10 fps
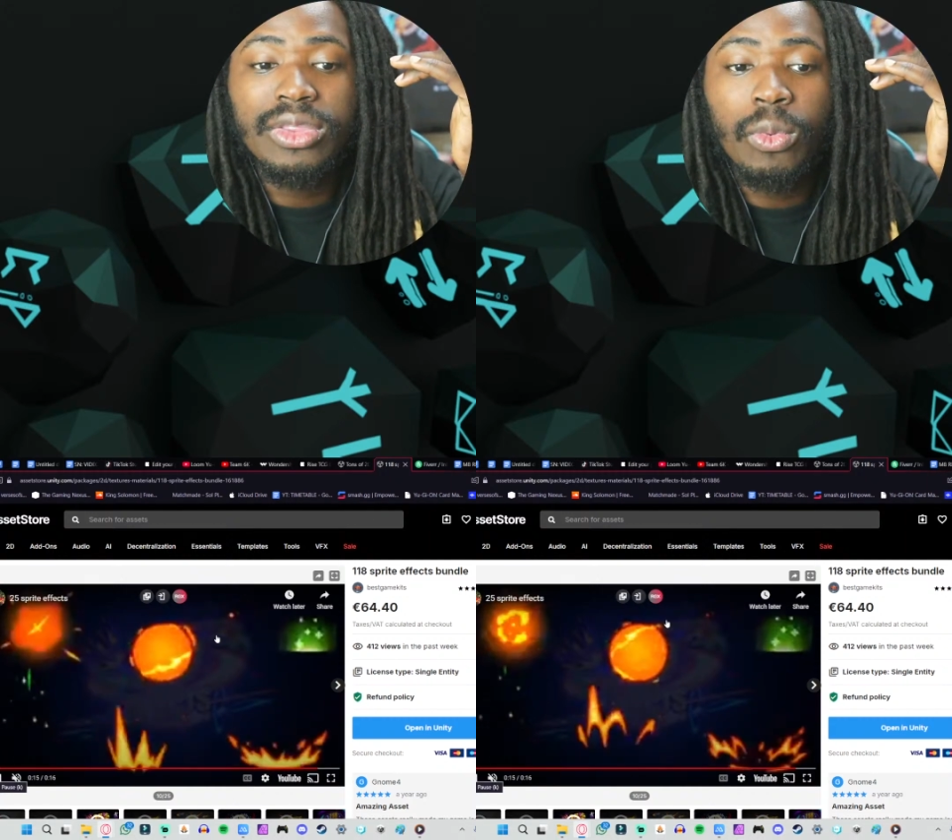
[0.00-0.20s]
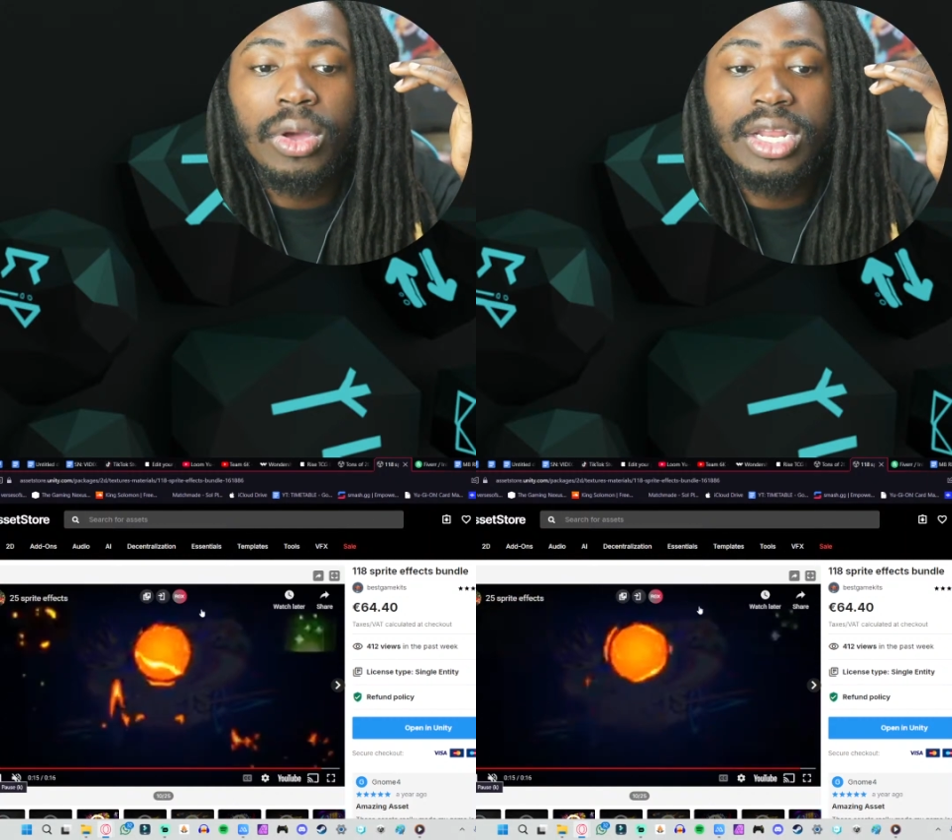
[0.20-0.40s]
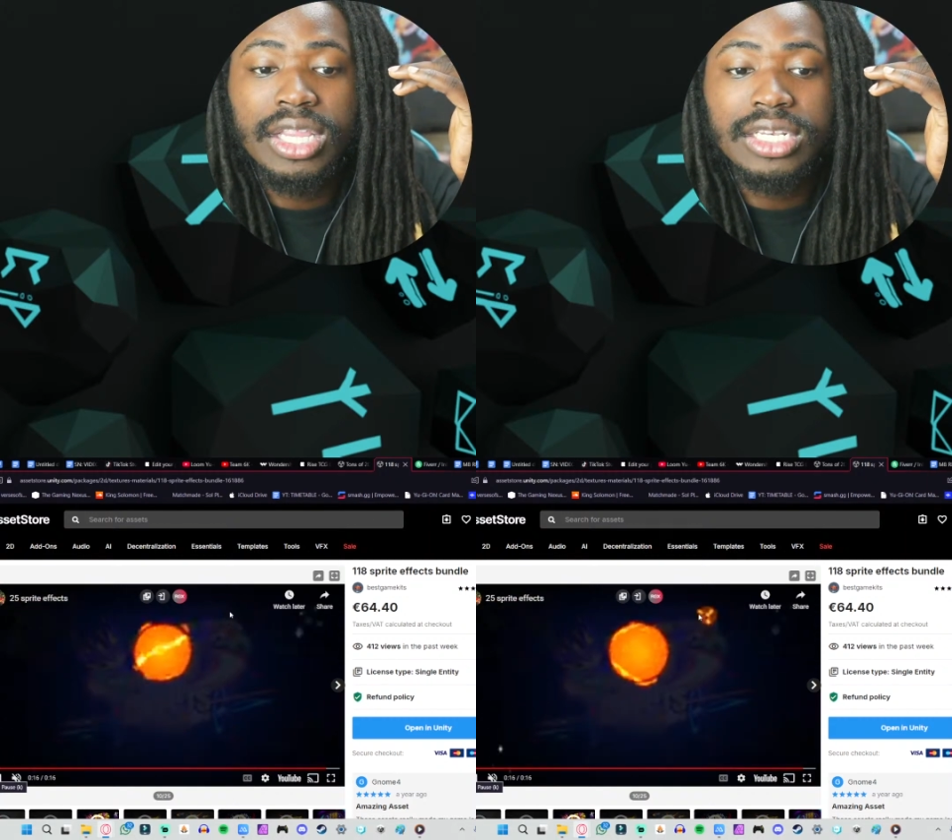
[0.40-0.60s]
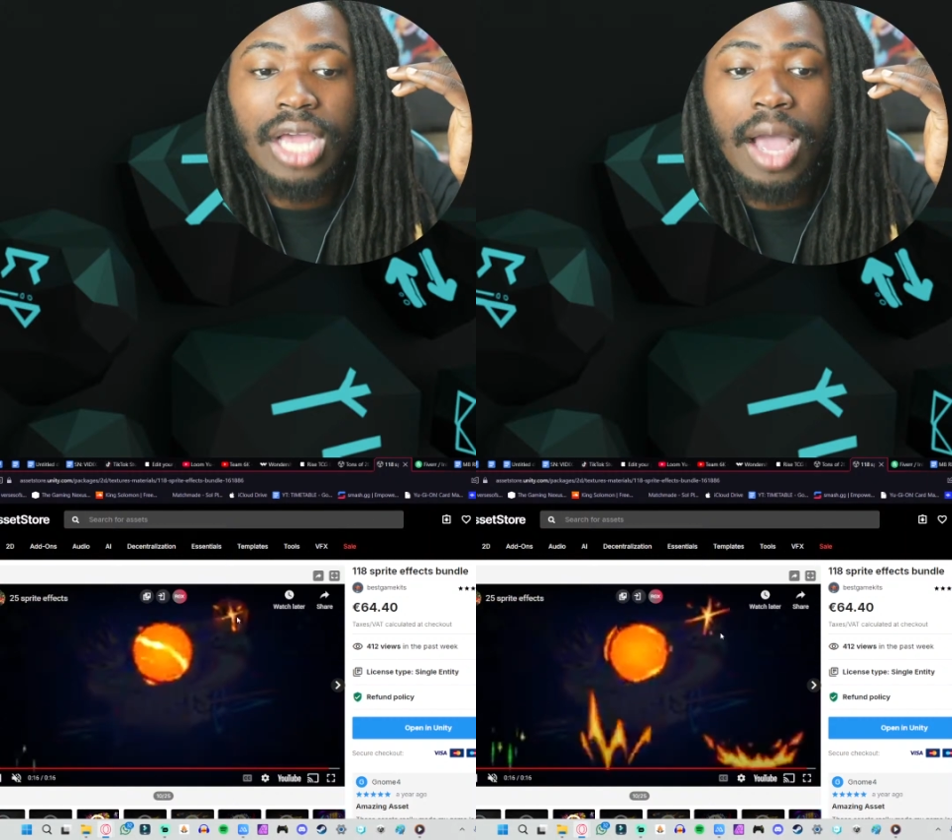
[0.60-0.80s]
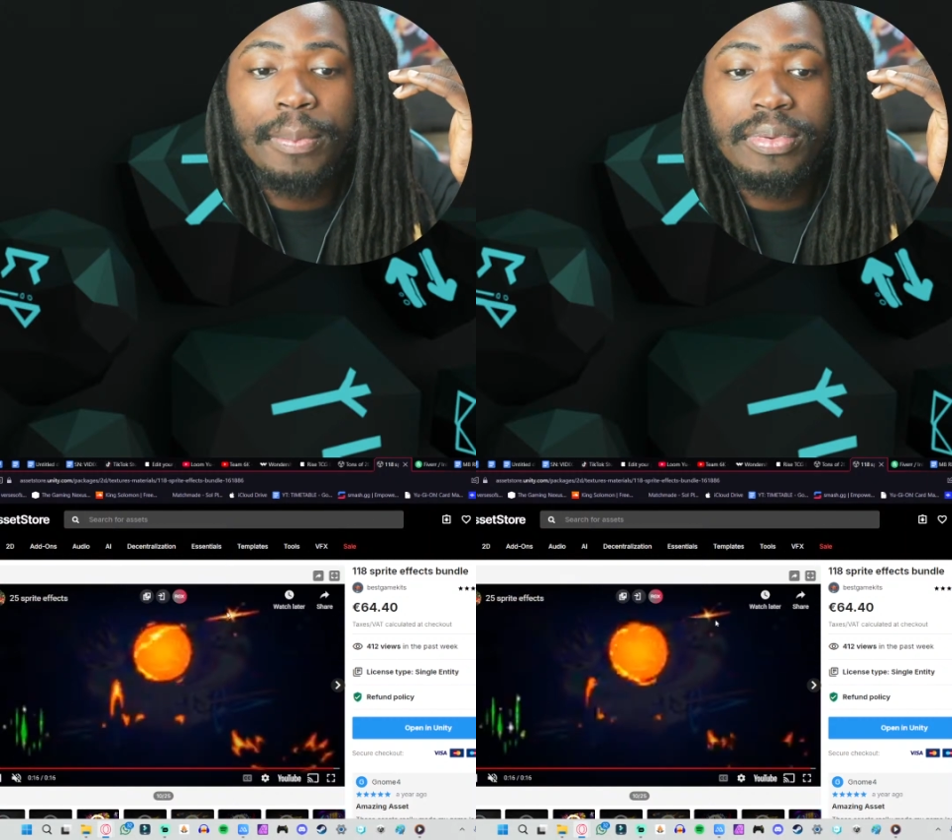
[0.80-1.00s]
The one in the
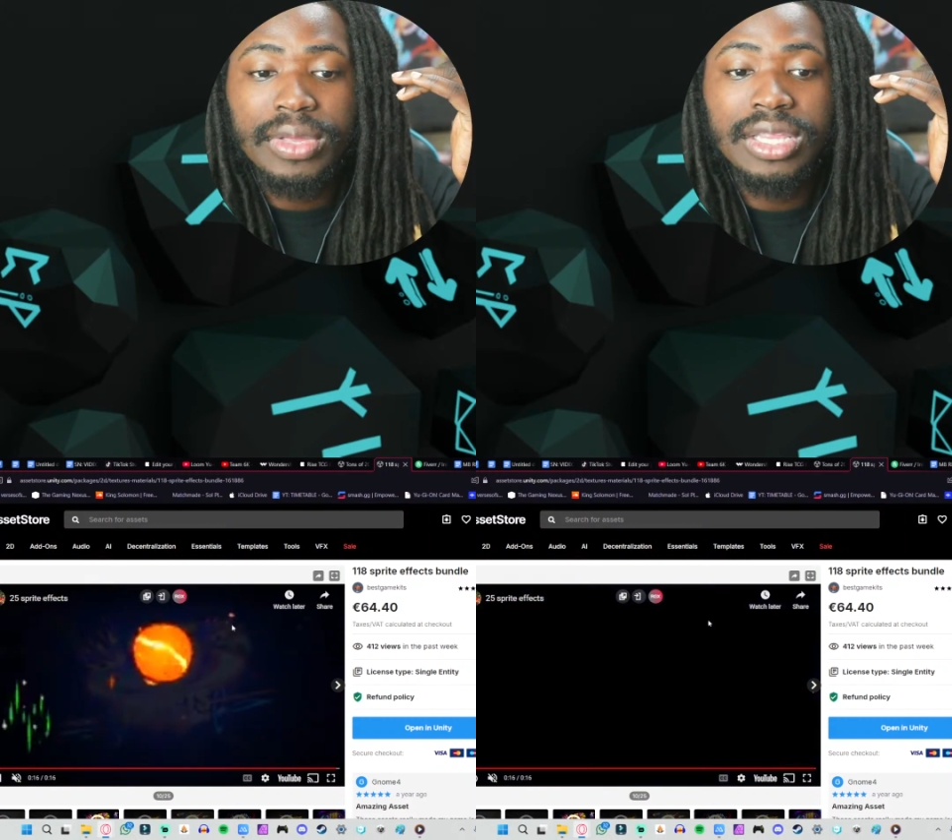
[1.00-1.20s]
top